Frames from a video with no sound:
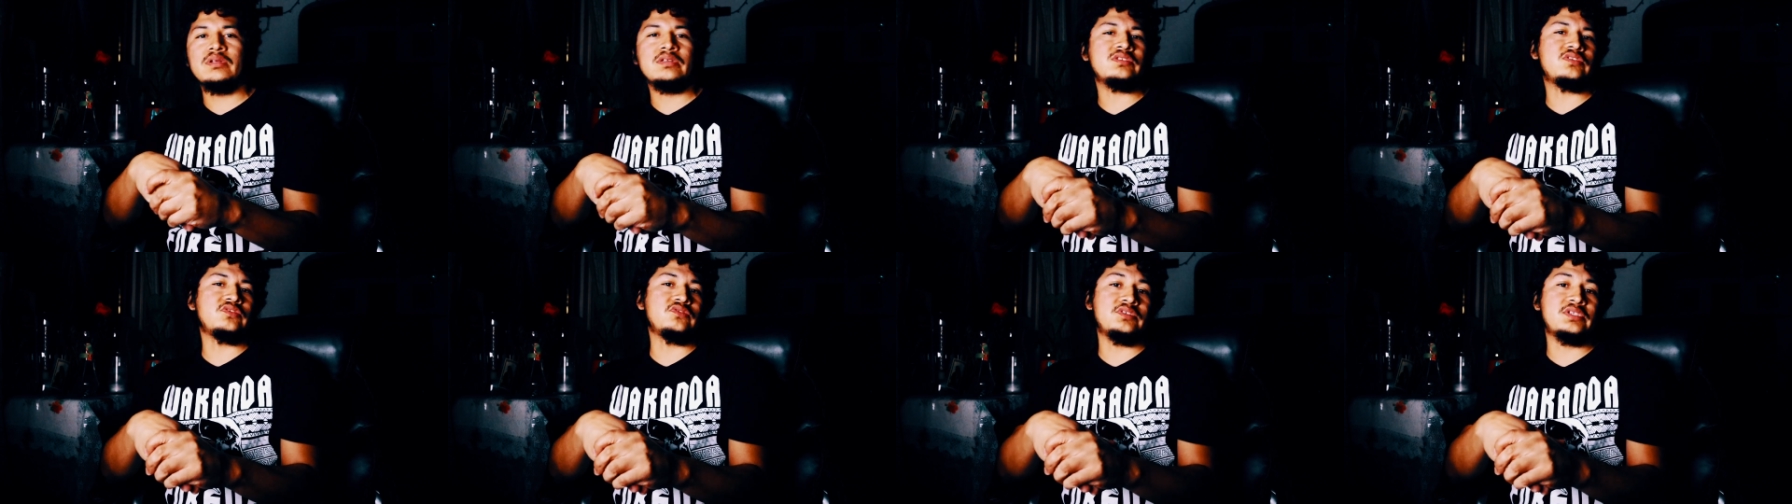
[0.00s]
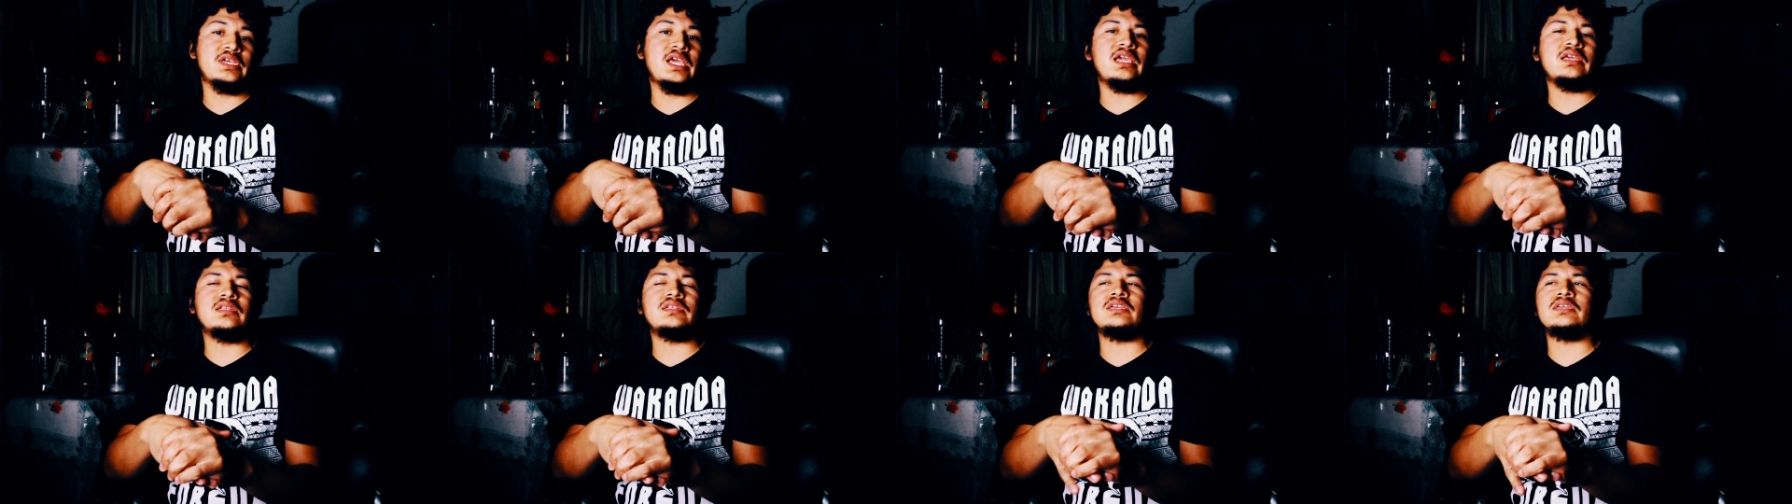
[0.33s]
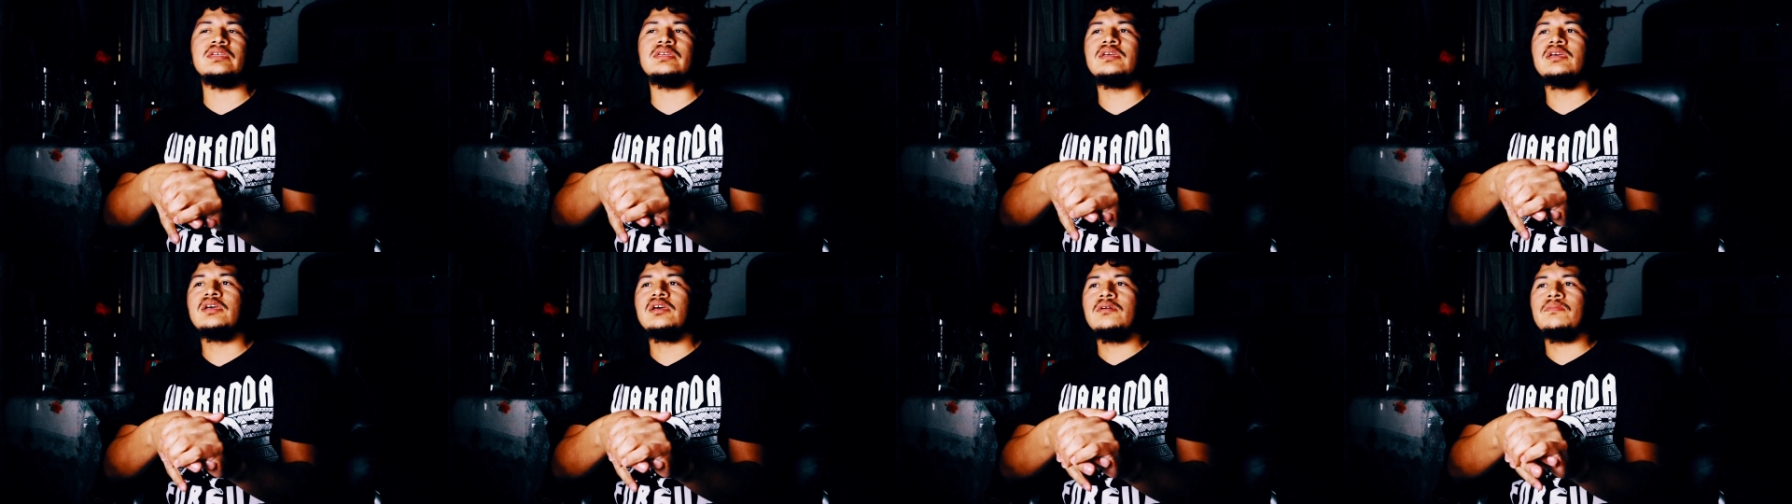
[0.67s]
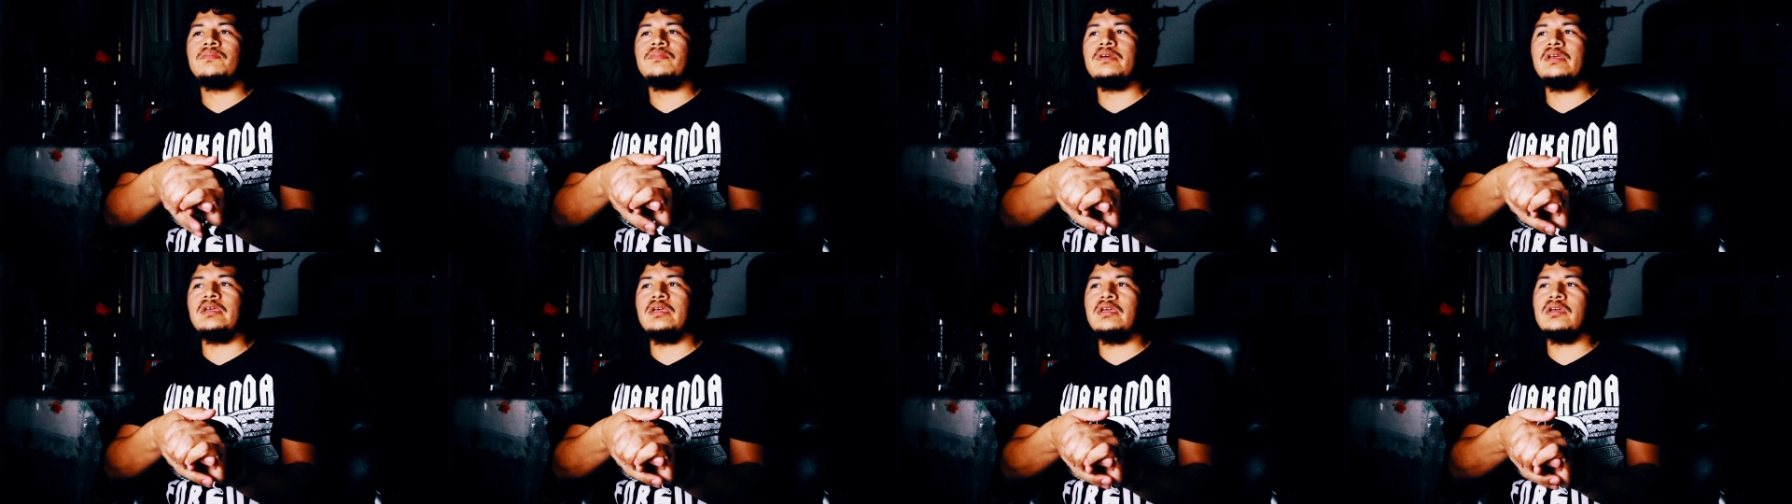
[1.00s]
entertaining,
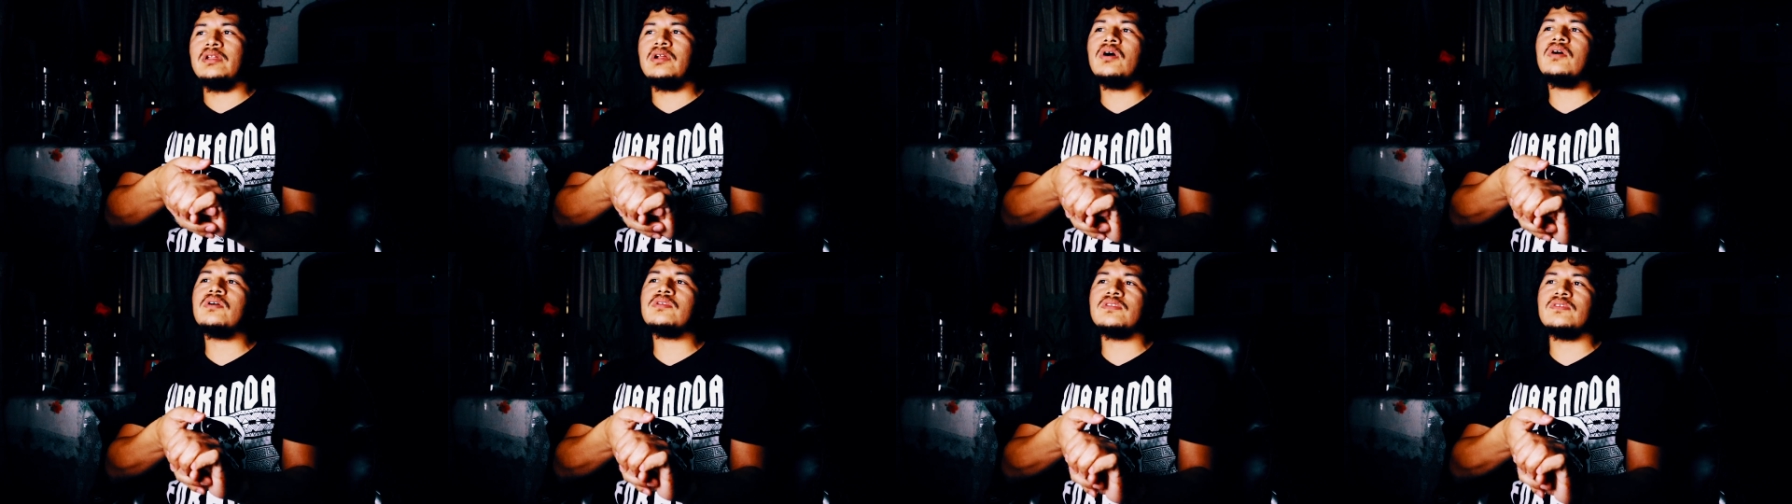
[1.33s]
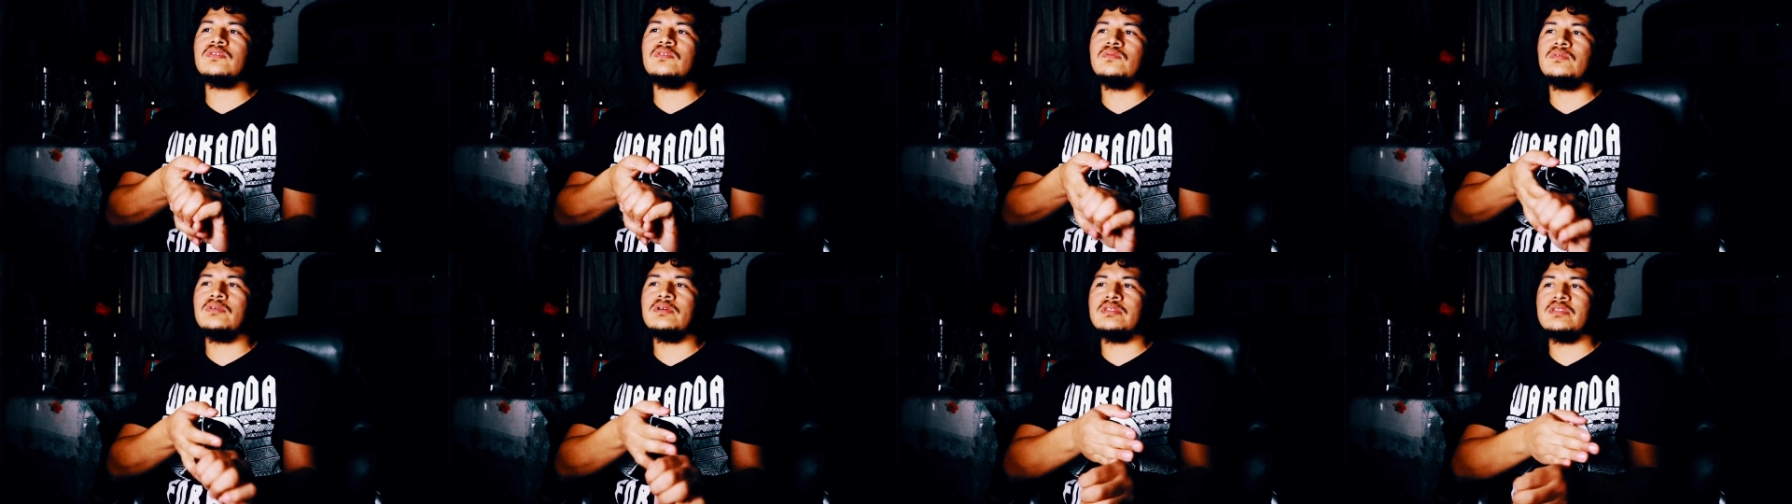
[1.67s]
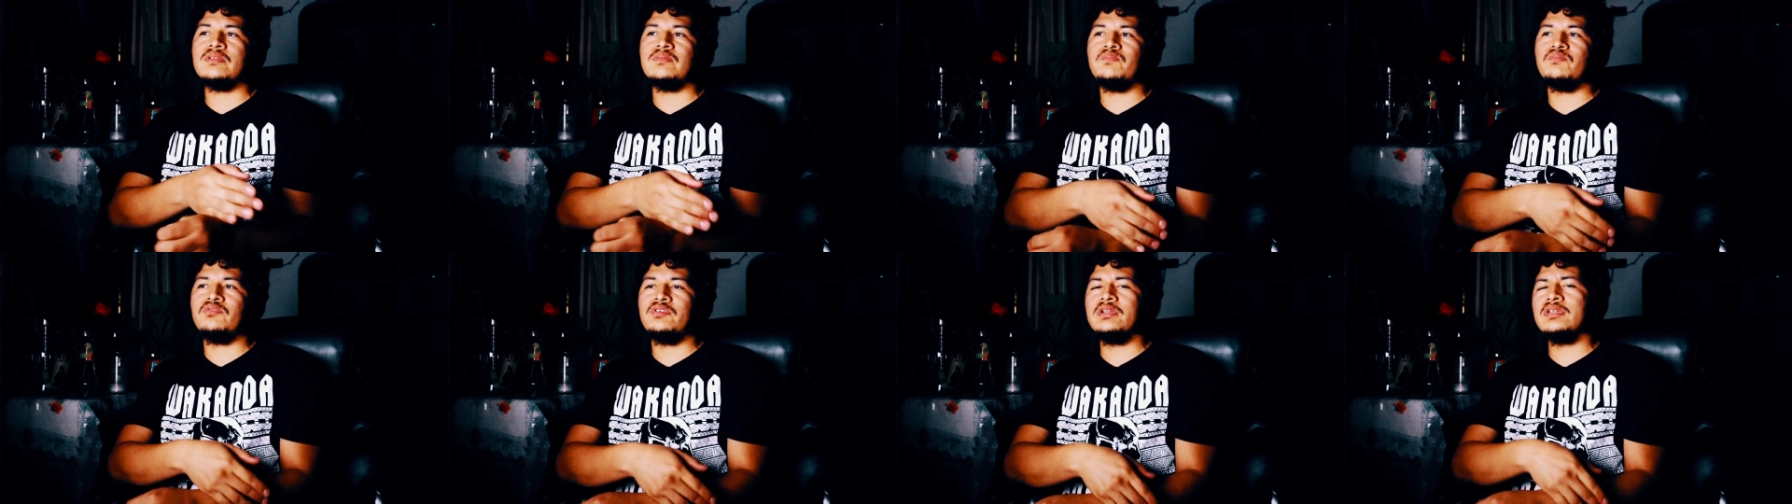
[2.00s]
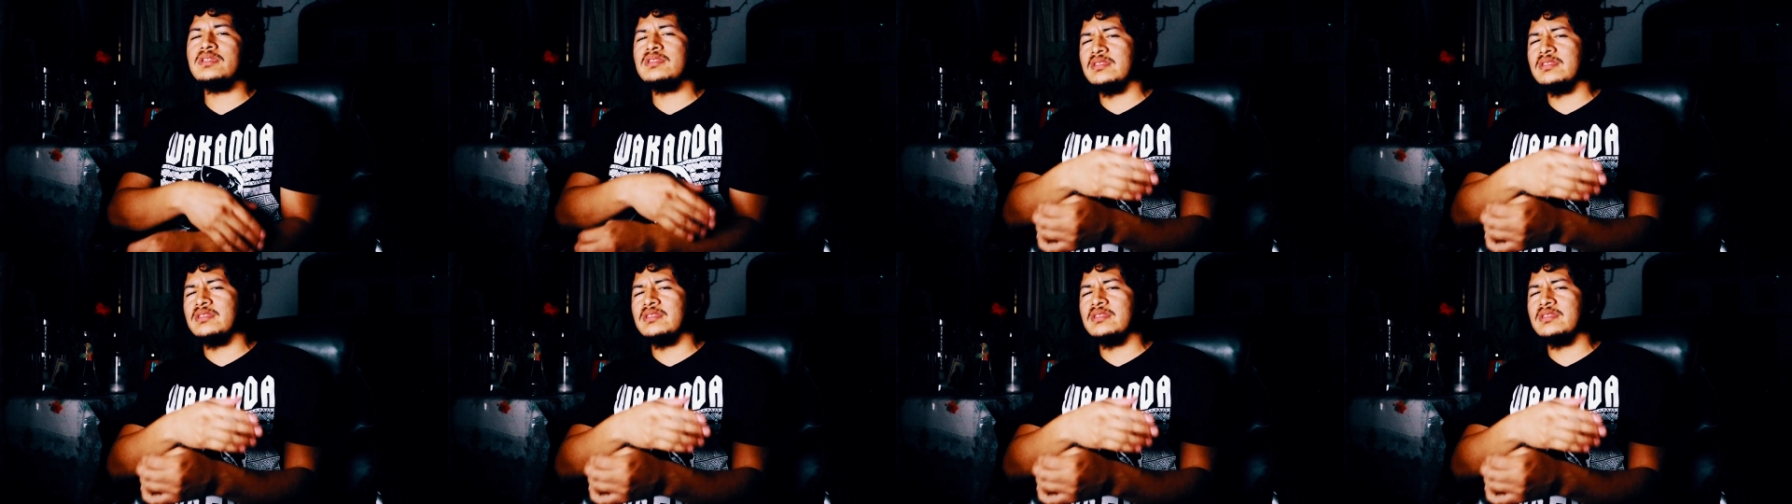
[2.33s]
but it also was pretty